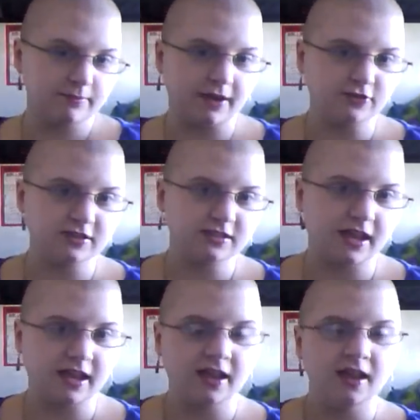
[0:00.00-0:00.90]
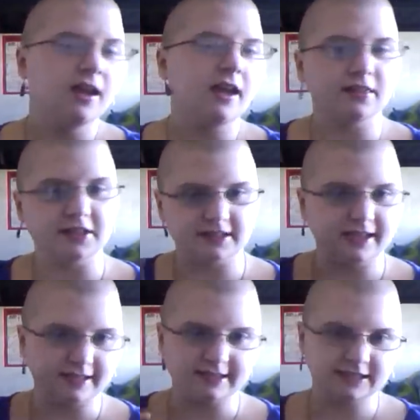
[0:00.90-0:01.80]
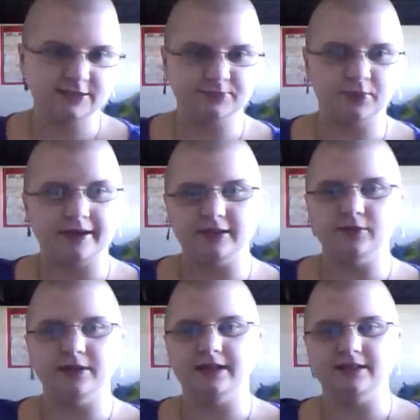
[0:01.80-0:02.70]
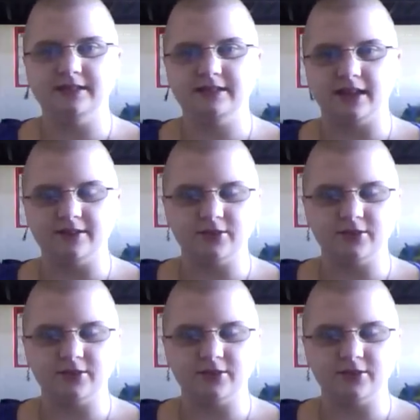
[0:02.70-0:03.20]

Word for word: Patrick's Day, and like they had spray green and stuff.